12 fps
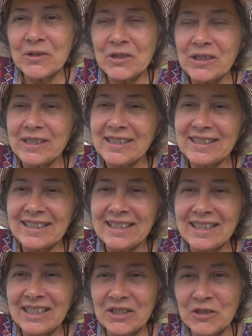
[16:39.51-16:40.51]
should
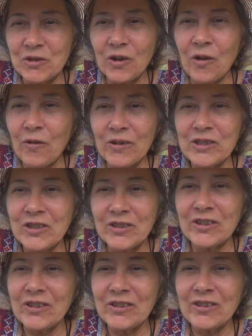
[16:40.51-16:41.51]
control what
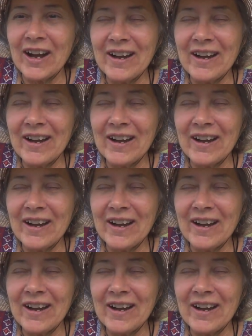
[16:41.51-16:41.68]
you do.